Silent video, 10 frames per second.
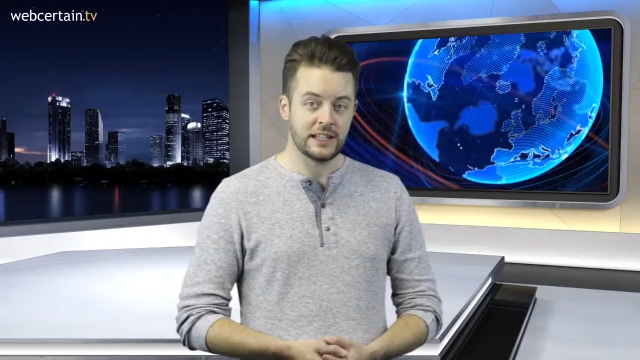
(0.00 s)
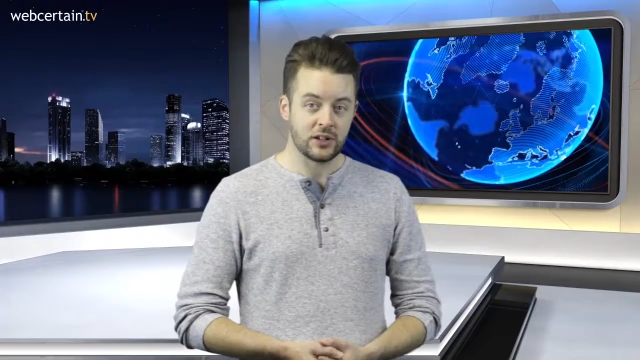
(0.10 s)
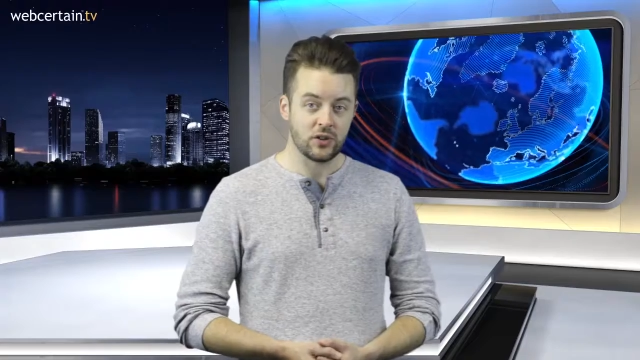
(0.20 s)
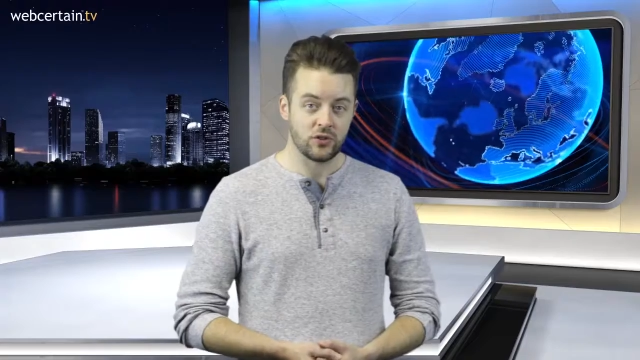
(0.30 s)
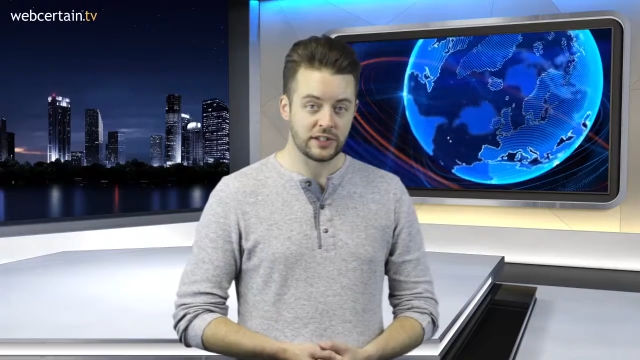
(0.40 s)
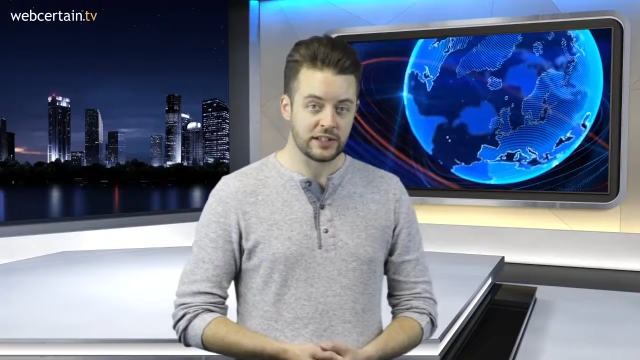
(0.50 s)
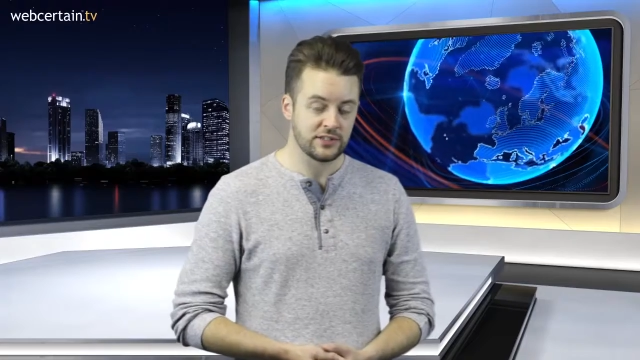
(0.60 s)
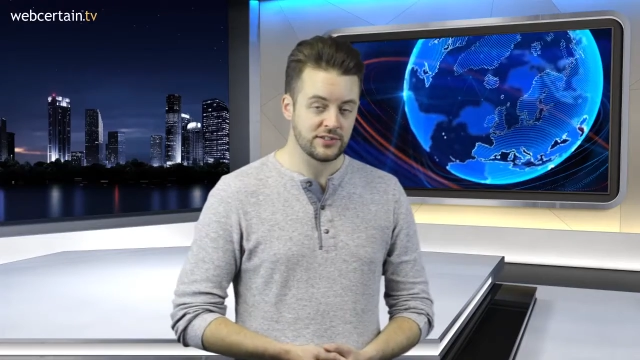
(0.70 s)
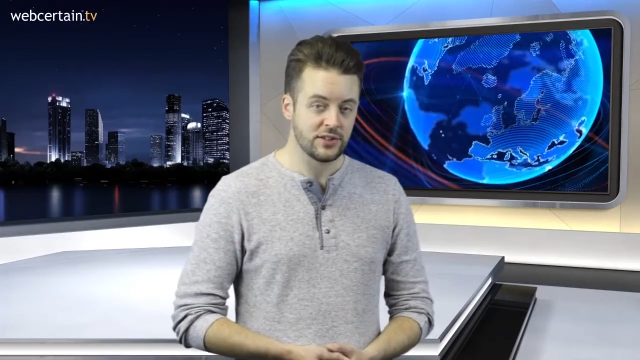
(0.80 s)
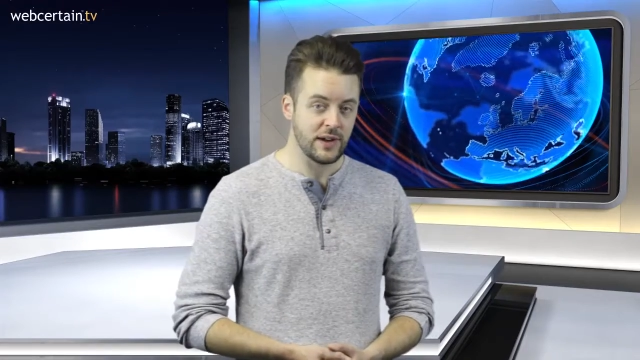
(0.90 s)

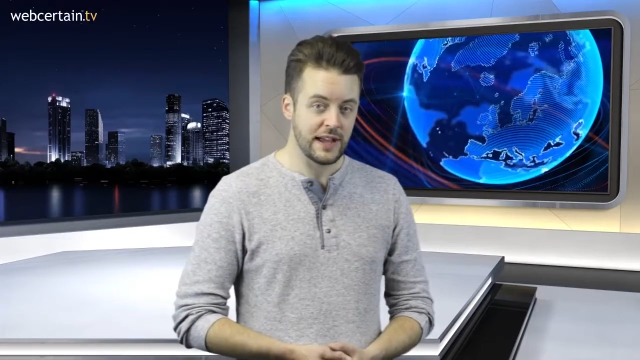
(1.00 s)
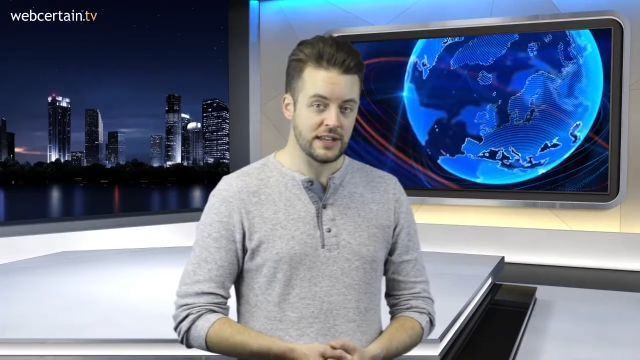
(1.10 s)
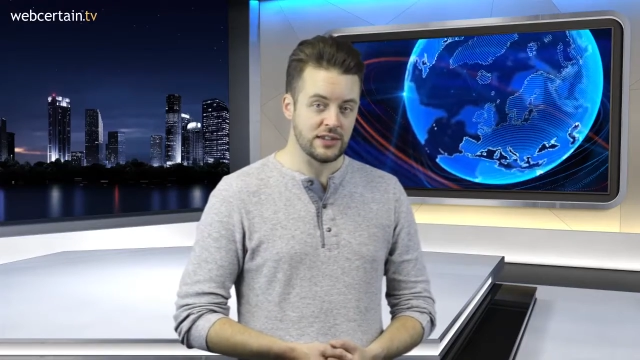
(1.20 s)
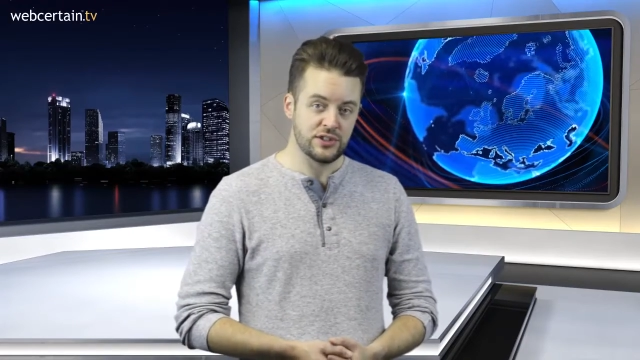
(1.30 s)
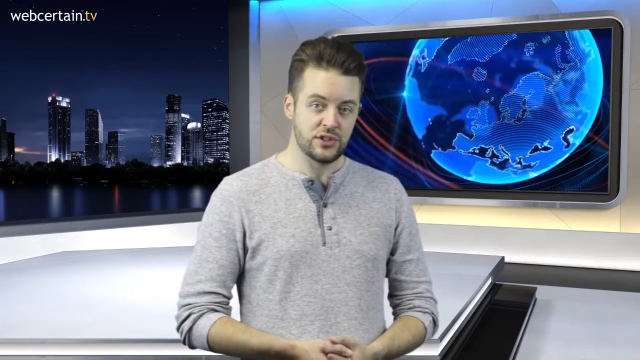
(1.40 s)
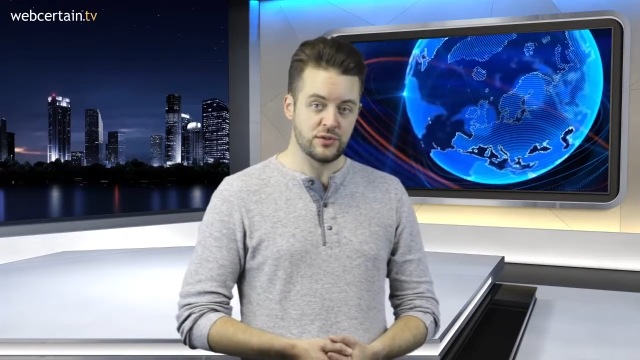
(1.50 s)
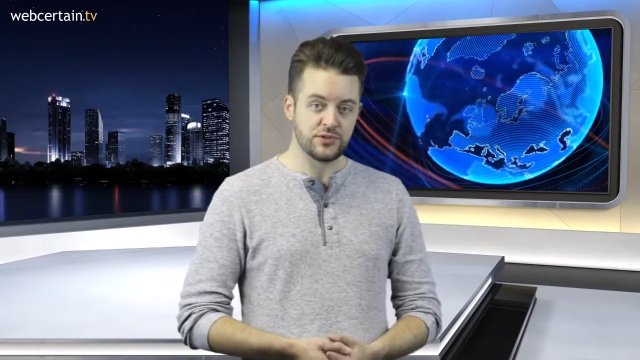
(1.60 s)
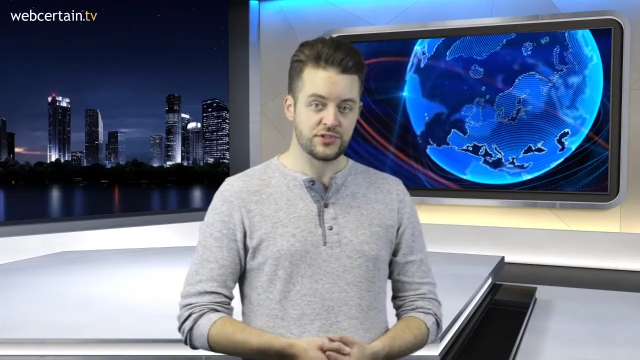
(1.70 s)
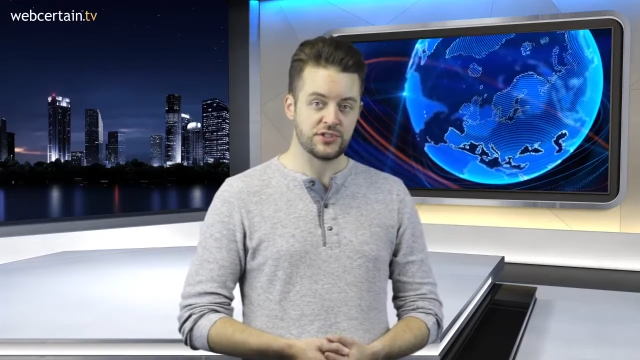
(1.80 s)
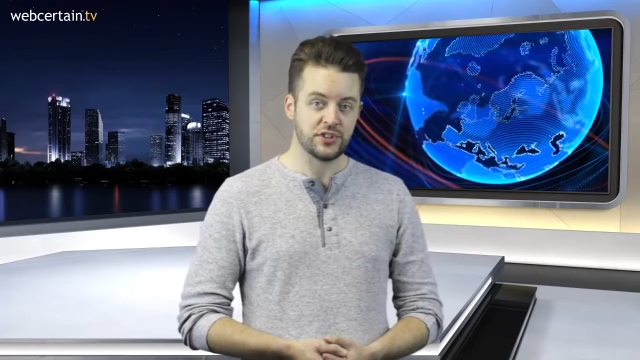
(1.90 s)
According to a new
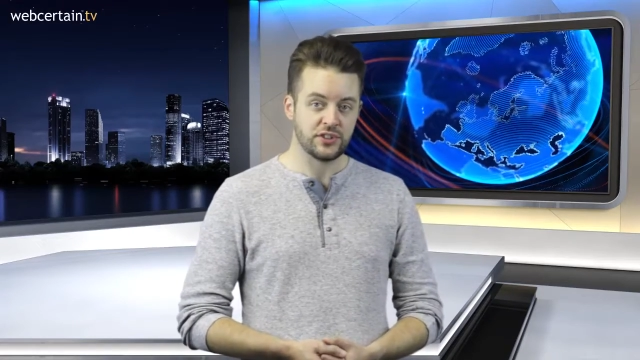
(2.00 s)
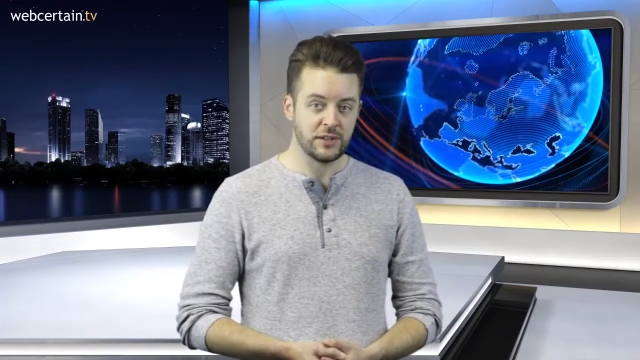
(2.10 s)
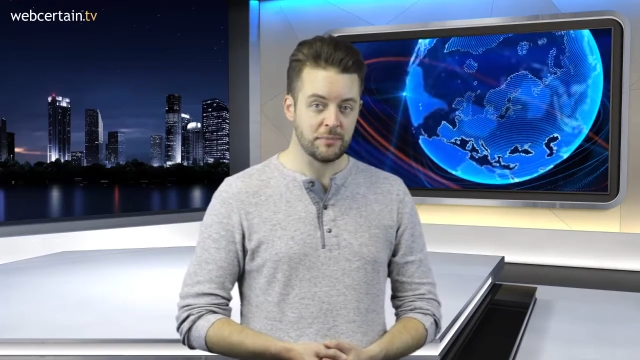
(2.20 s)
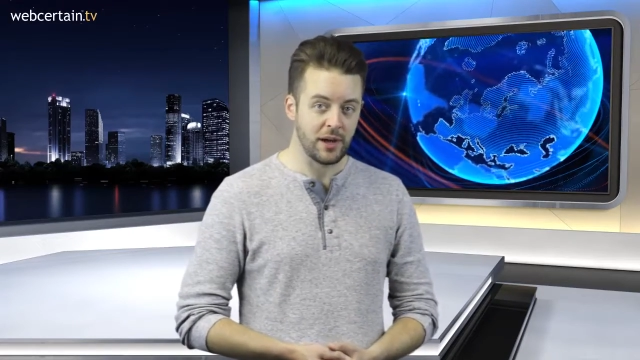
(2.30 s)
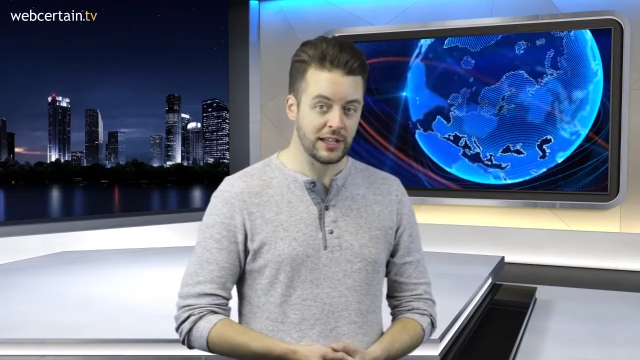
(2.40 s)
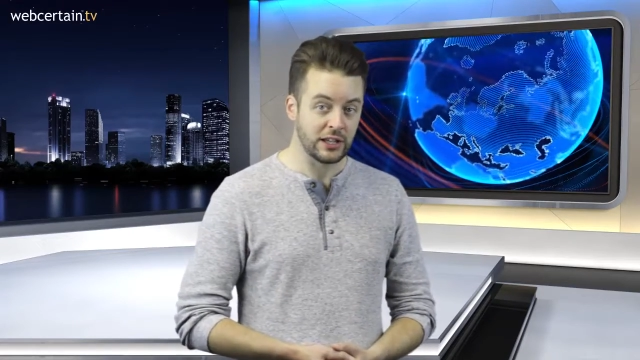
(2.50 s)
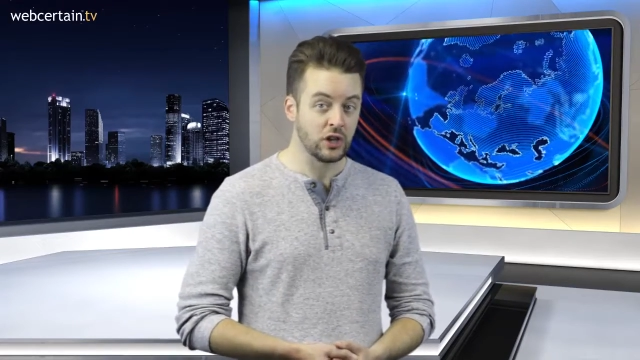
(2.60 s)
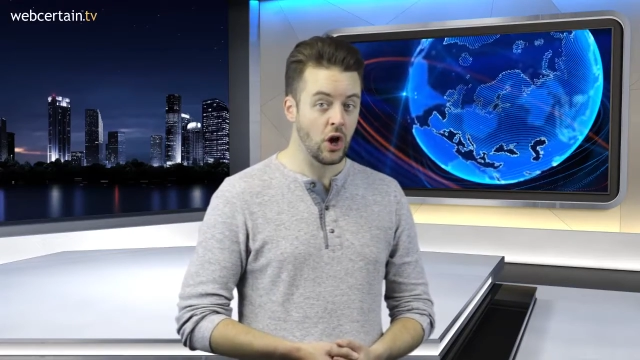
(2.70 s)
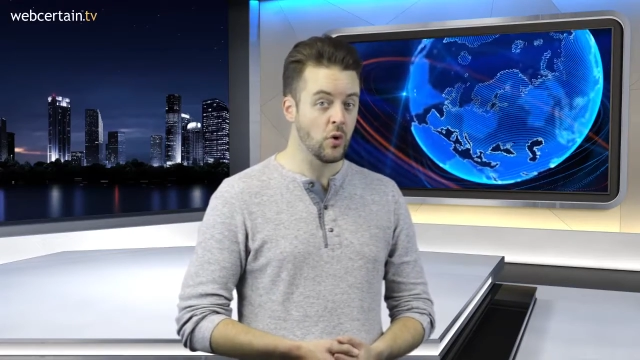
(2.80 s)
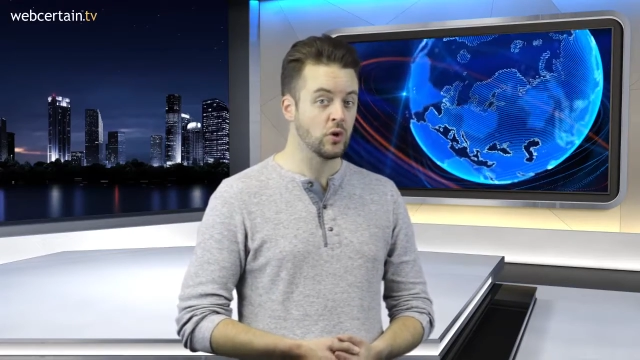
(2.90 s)
study by
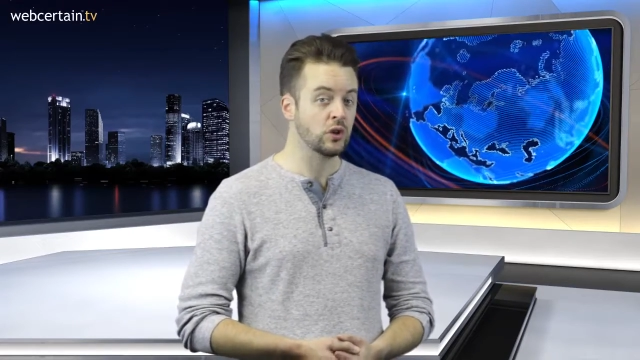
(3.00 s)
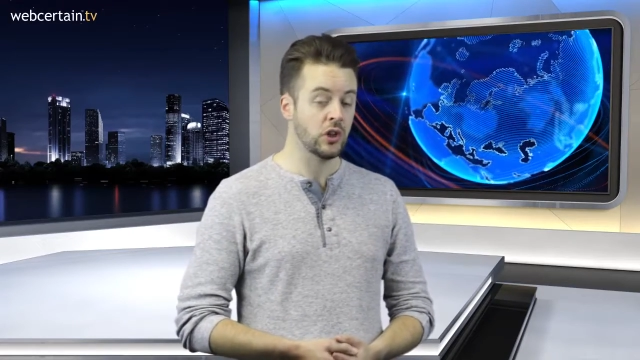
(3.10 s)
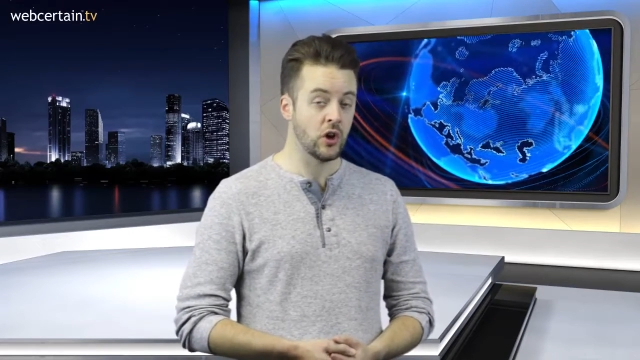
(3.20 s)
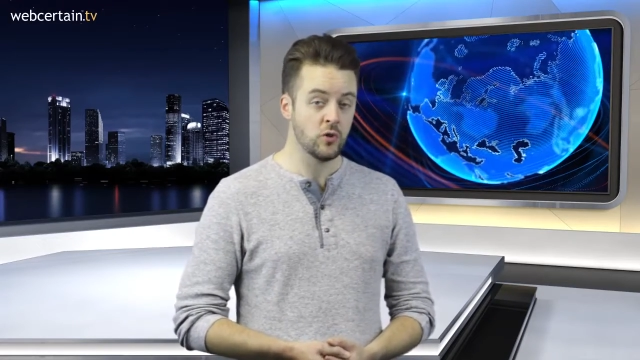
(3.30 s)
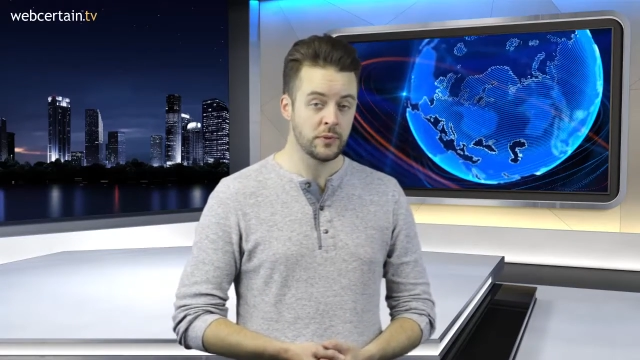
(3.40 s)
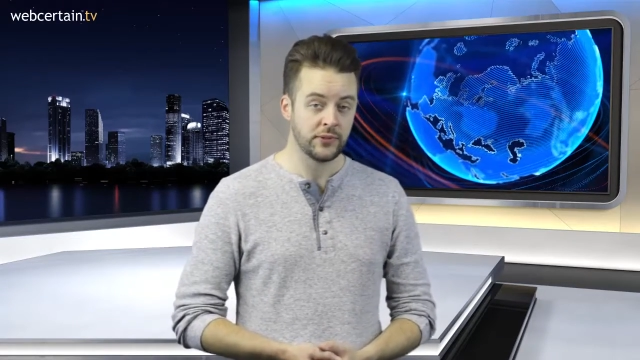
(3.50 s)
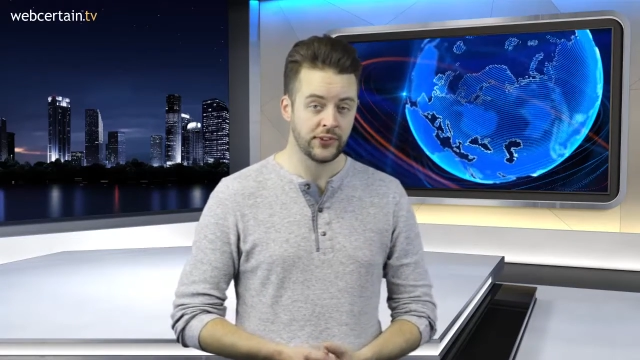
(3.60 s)
Go Globe,